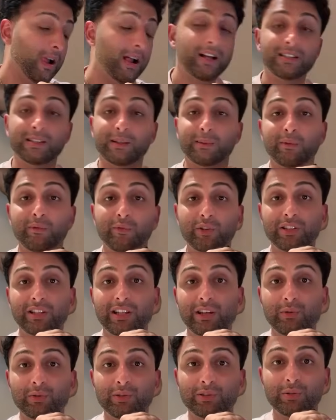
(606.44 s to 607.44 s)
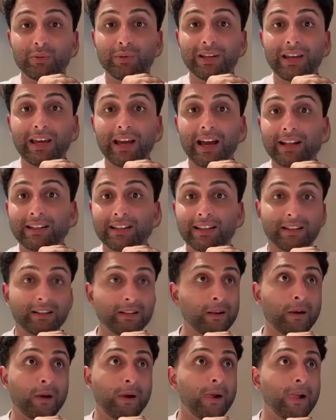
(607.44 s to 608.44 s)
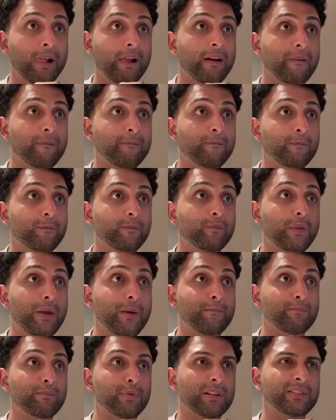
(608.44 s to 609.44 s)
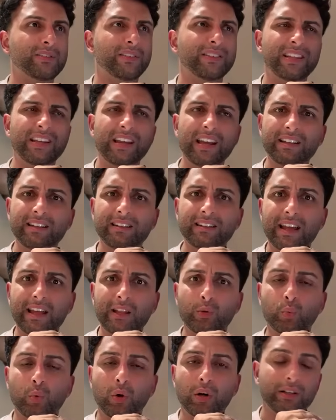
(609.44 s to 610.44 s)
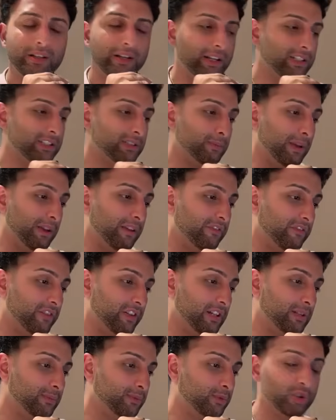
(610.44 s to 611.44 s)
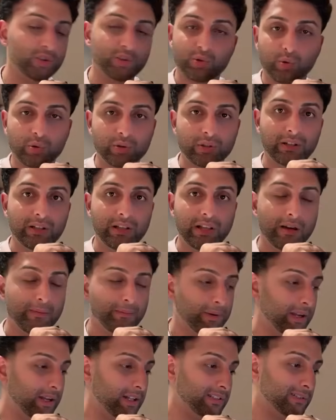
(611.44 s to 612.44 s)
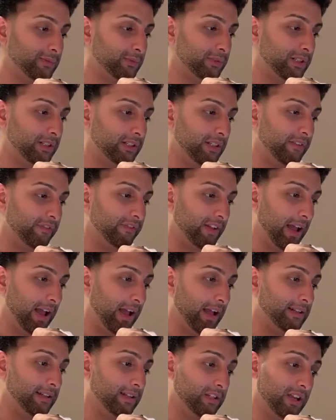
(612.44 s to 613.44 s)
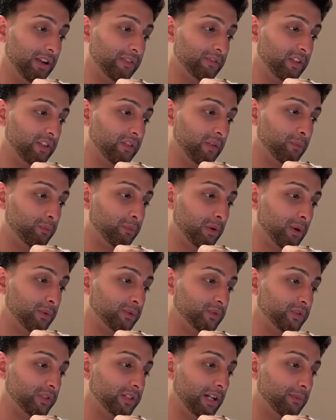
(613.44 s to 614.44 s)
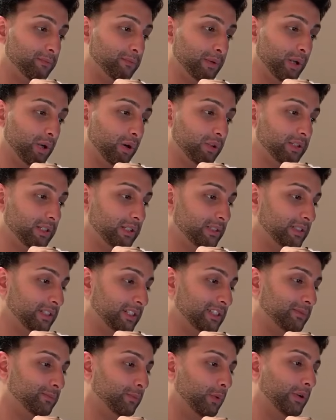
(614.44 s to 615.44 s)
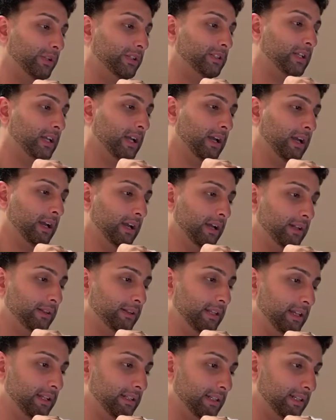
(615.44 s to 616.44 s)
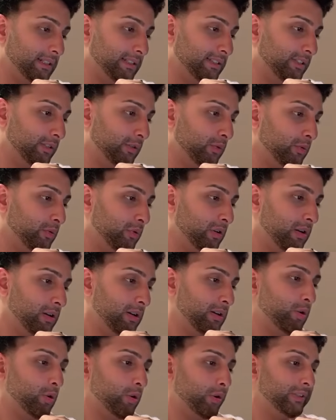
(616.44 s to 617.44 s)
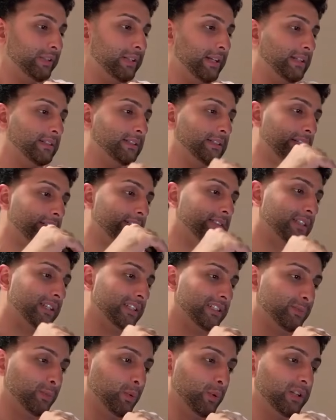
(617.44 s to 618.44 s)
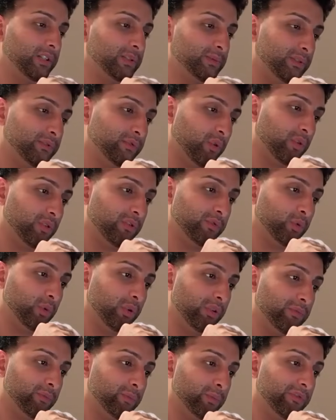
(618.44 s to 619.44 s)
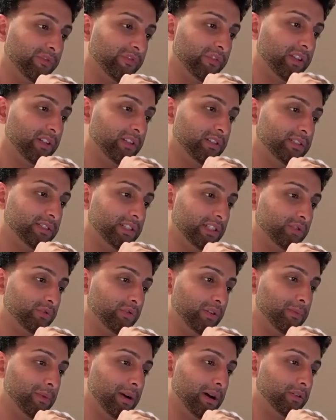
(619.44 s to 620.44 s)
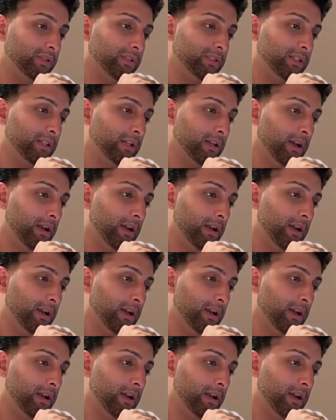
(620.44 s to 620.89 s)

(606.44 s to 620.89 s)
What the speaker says: some of what he was doing. He had that impressive. I think he had an end one against Mike Phillips or scored a layup against him with the left hand, and you have to give him props for that. Brianna, 6 points. DLSU Cortez had 6 points, but 4 of 12 from the field, 6 rebounds,